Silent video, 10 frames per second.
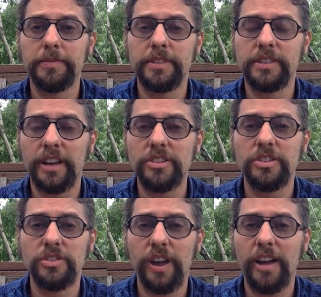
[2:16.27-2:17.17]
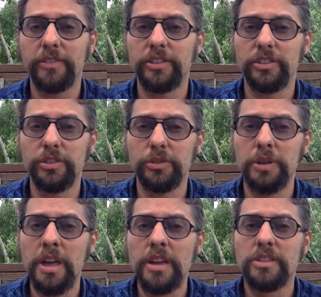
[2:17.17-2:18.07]
section draft to do.
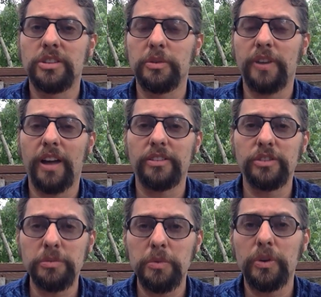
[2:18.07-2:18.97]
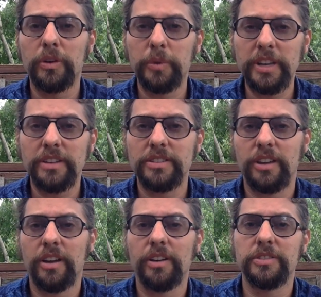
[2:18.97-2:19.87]
So we've got 2 more weeks
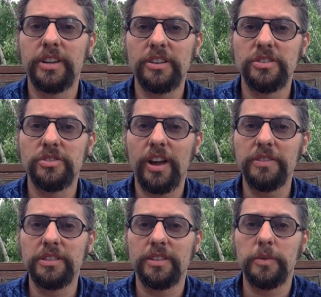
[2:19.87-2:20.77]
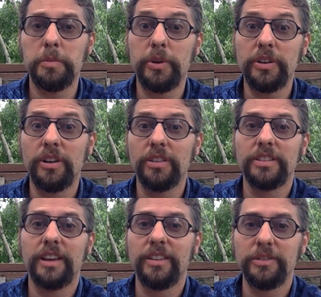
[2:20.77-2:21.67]
of section drafts, and then we put it all
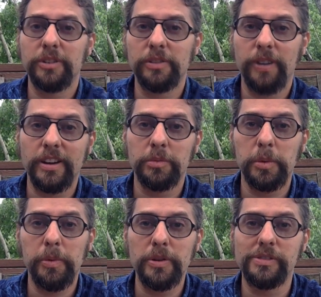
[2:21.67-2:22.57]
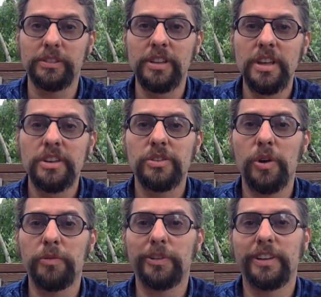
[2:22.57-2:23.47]
together for a final proposal. So
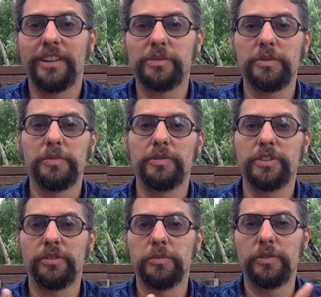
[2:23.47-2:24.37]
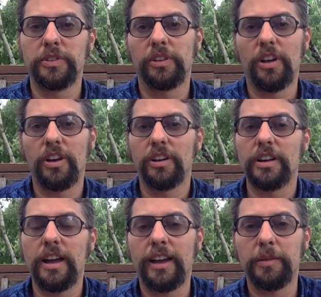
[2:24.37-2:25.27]
hopefully, as you've moved
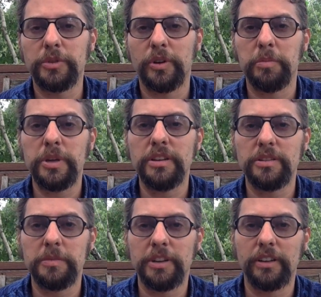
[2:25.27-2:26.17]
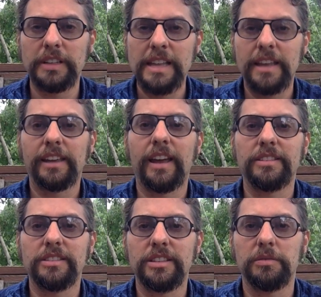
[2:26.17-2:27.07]
along sort of piecemeal, it
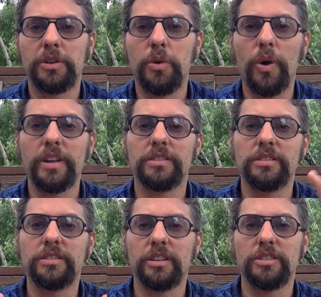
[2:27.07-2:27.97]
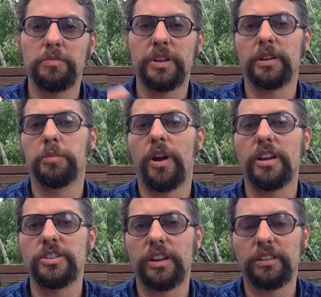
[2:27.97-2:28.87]
hasn't seemed quite such a big
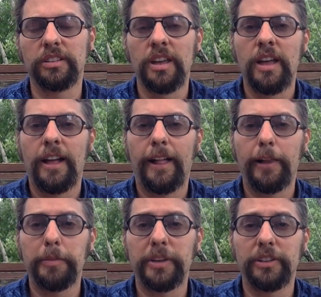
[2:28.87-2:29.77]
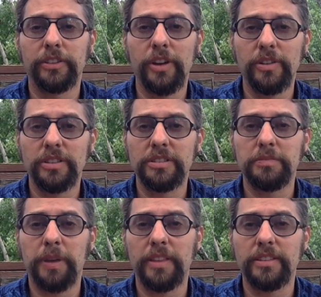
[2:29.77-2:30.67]
project. But you'll
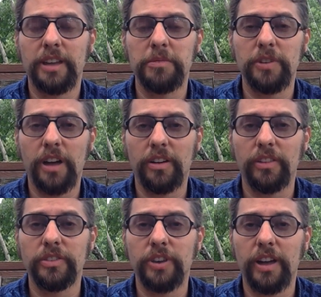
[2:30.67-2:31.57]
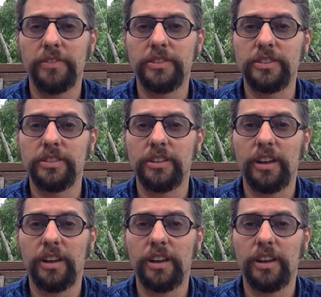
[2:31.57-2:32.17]
notice by the time you've got all the drafts,